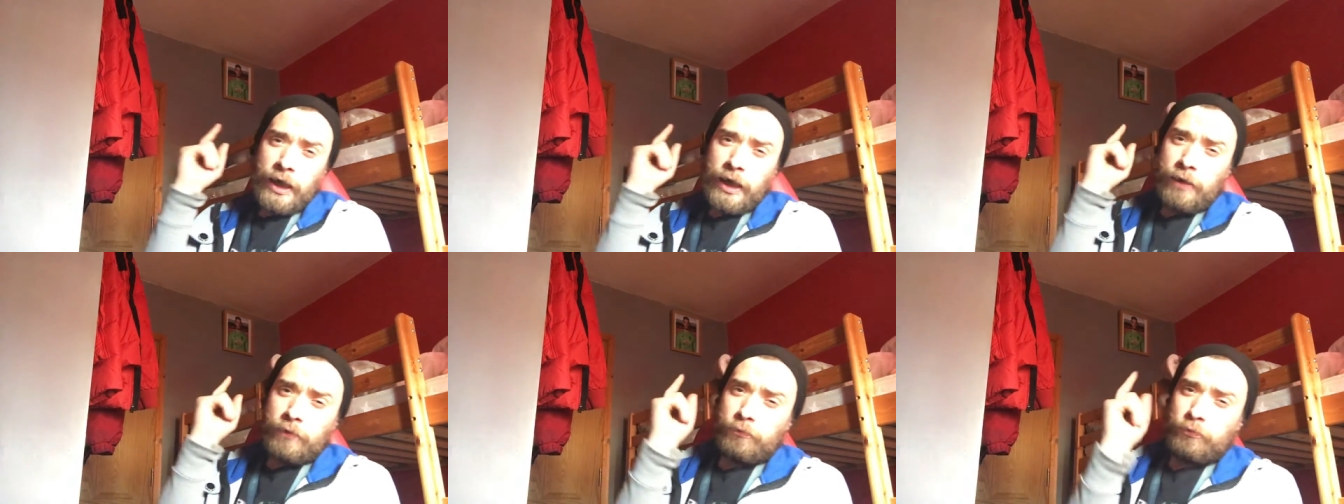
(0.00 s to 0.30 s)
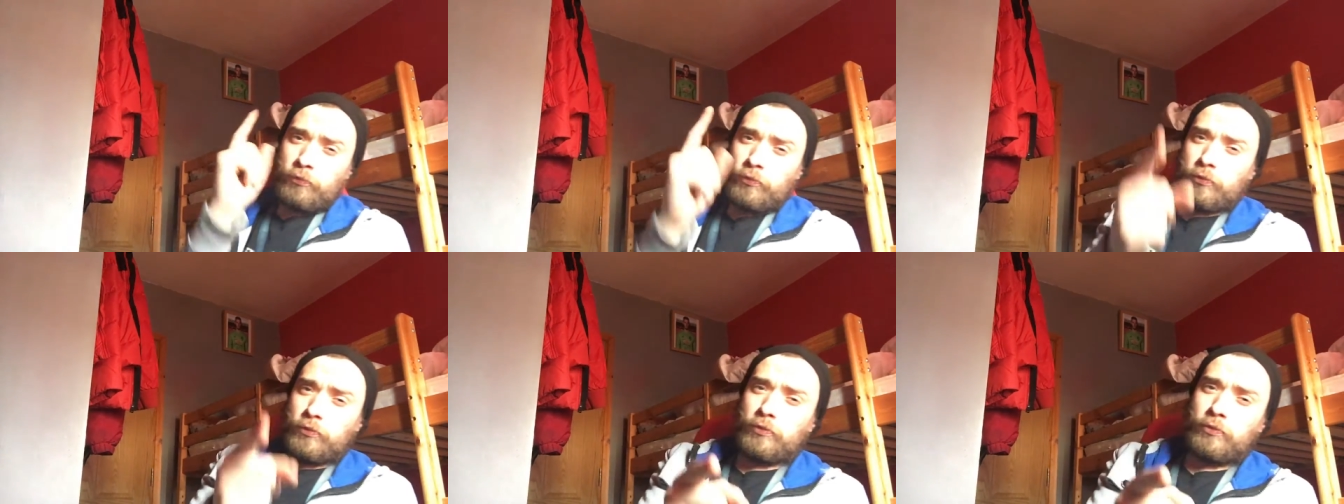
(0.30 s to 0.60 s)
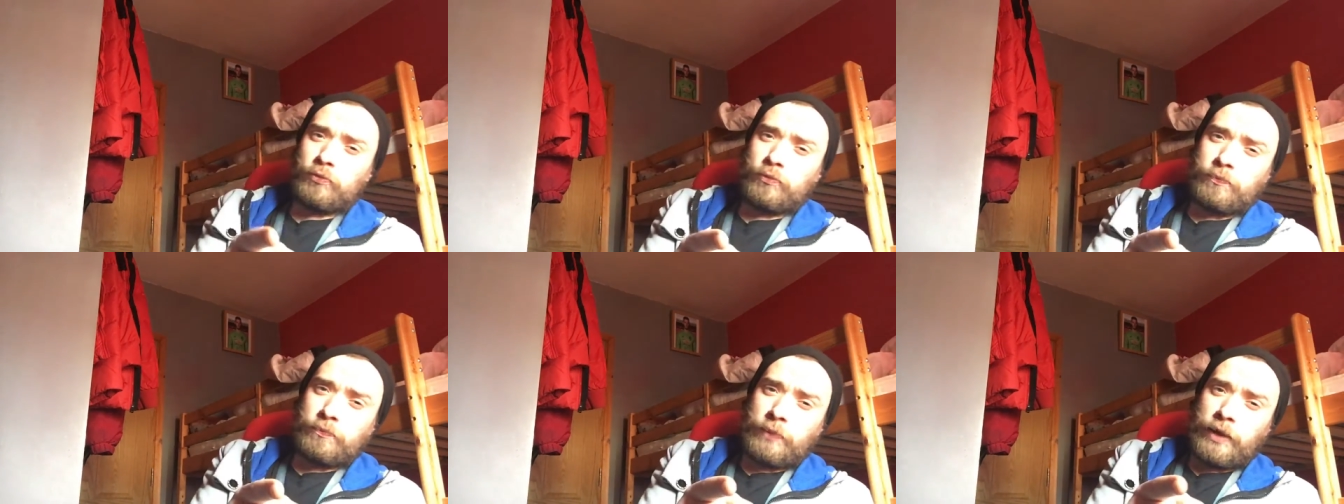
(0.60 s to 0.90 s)
I
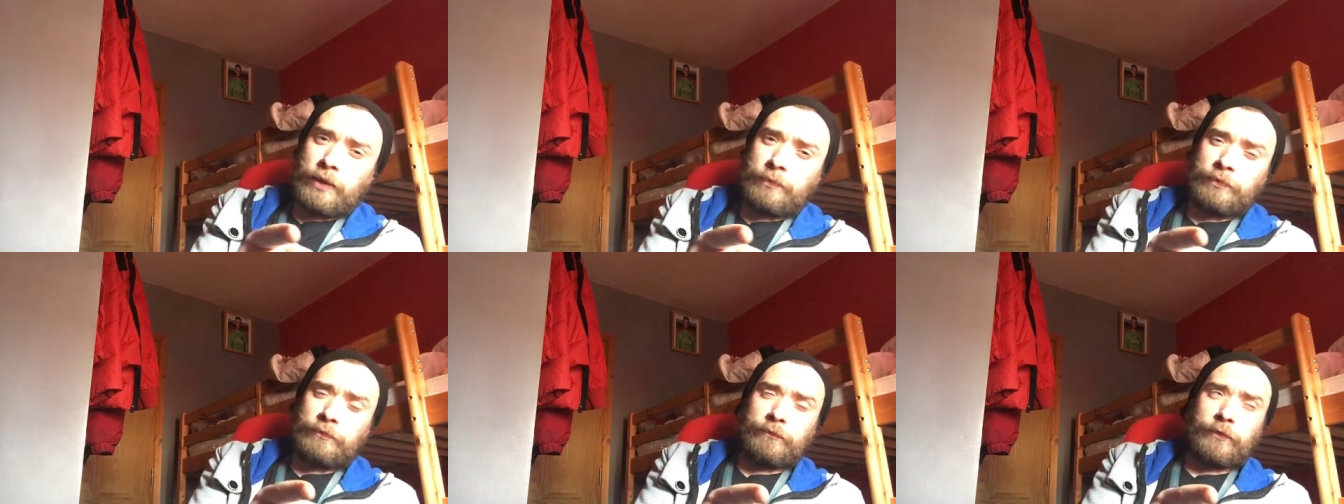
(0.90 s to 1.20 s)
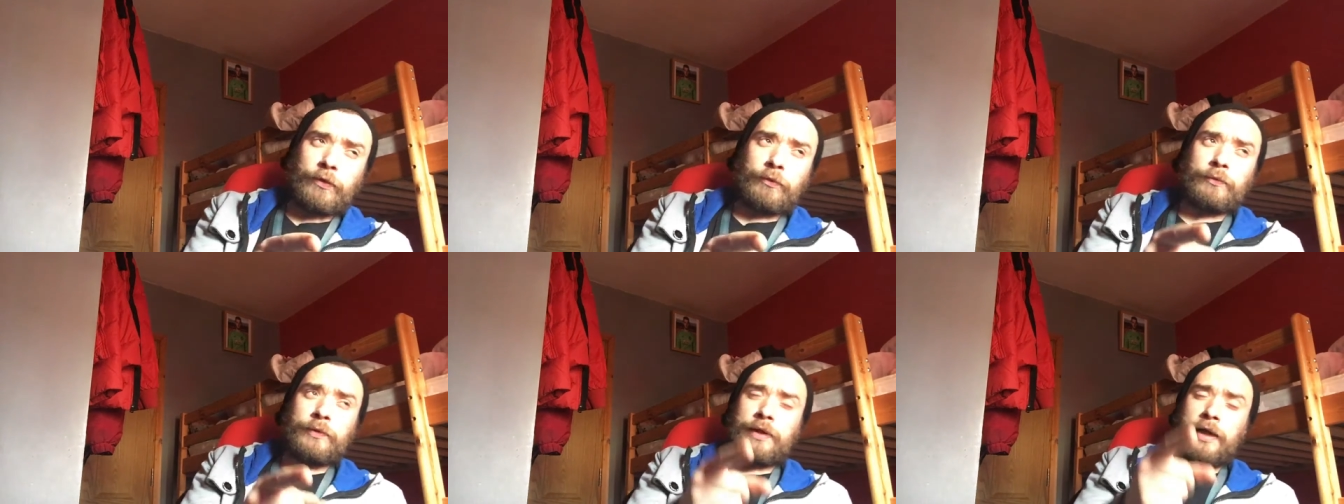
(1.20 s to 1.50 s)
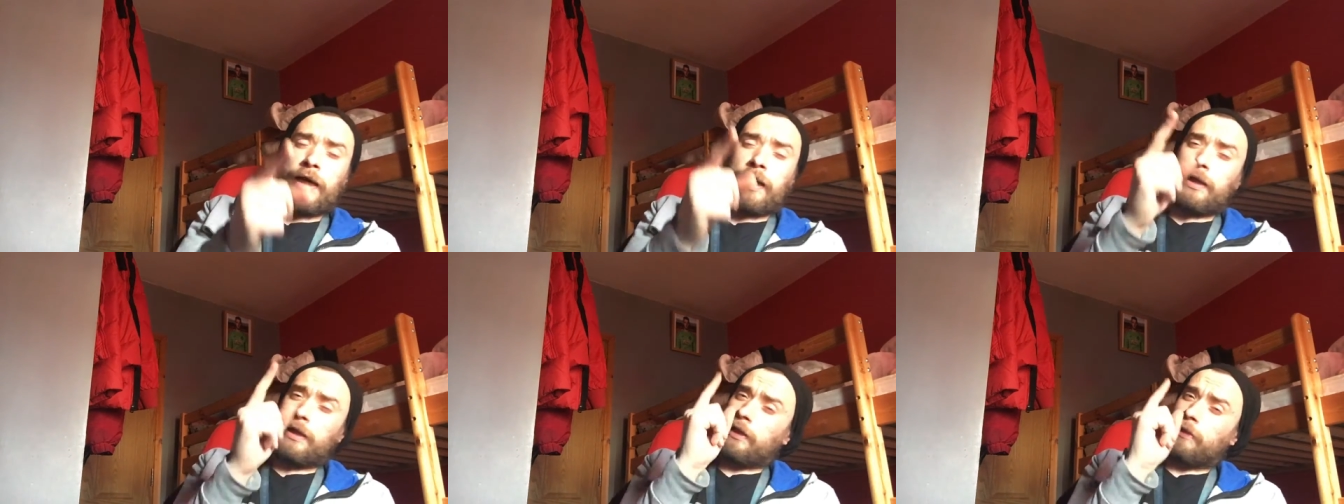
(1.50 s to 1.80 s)
might be wrong with
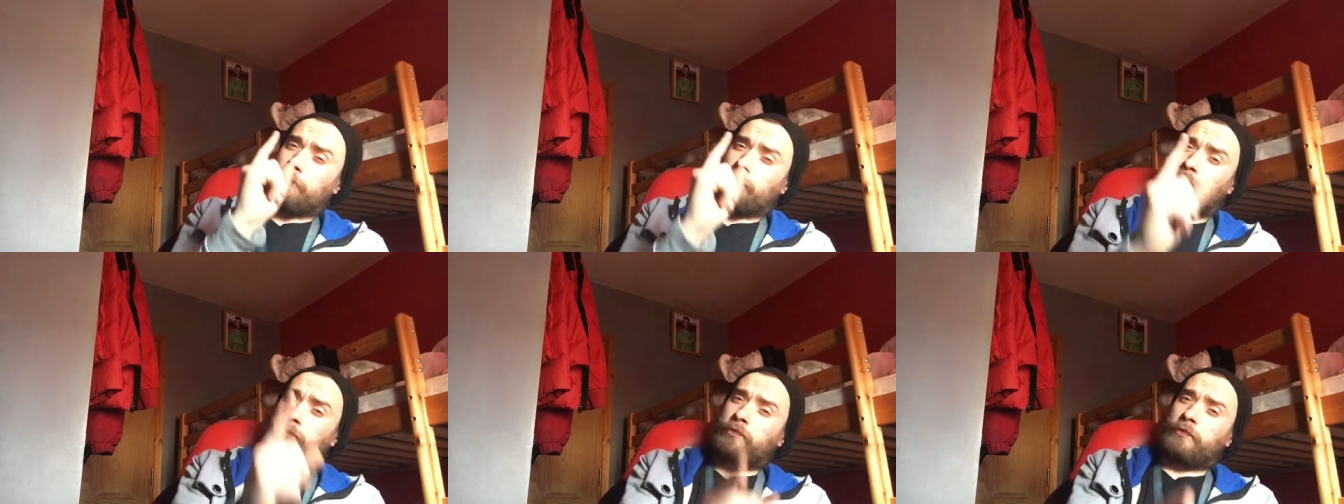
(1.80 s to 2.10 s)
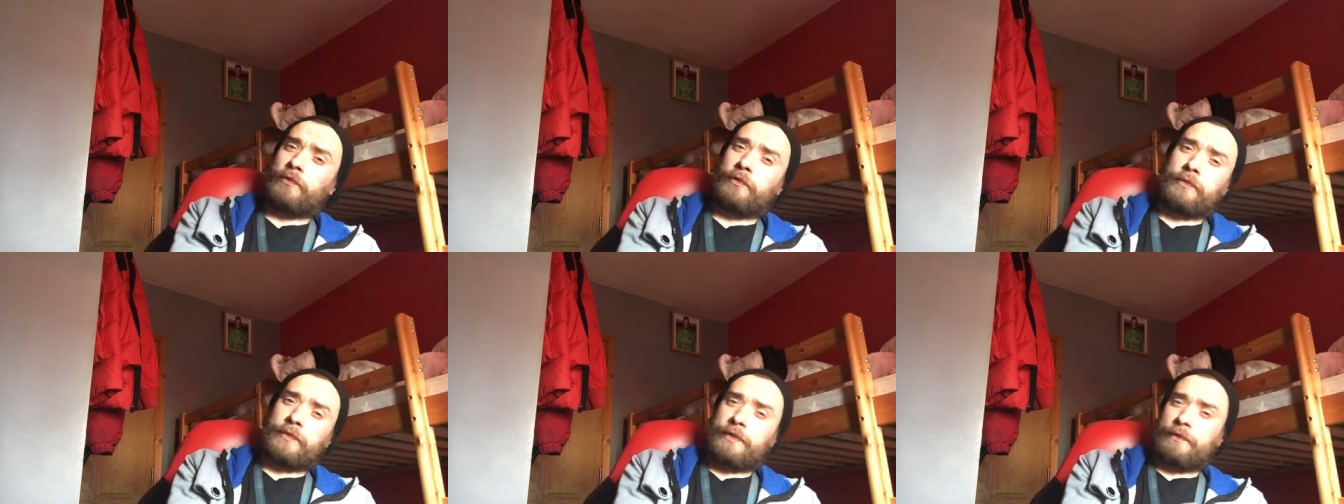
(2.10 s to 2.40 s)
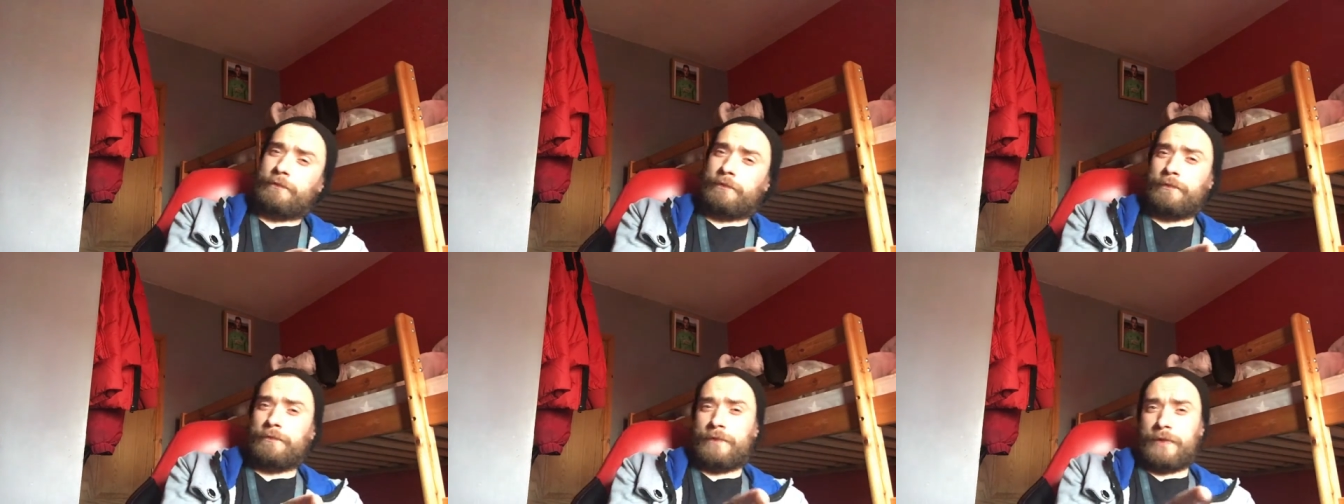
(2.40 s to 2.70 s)
that, and I will do a
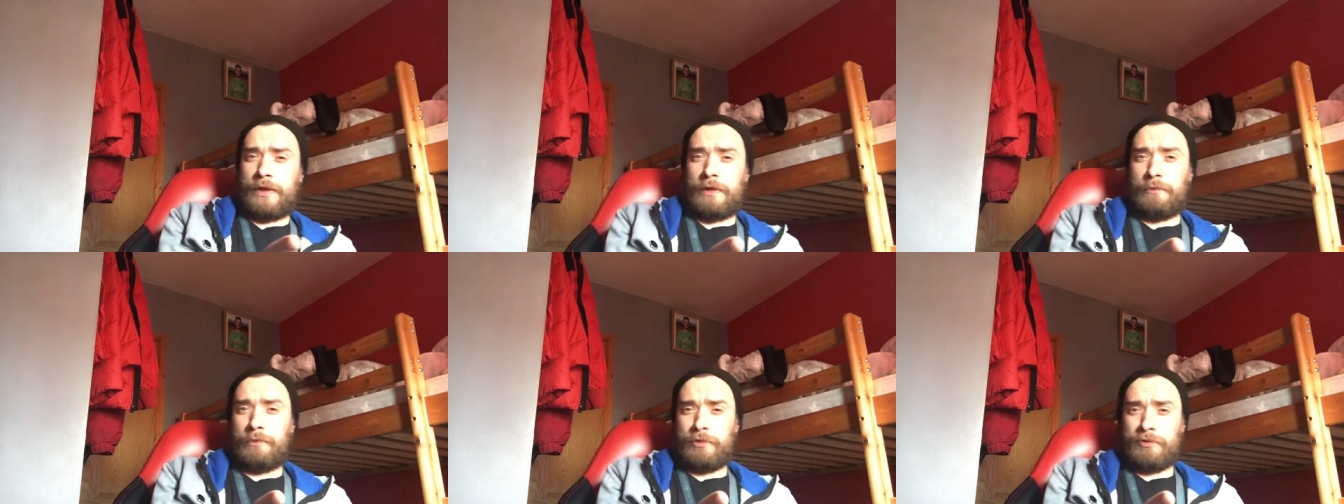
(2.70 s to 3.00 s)
different video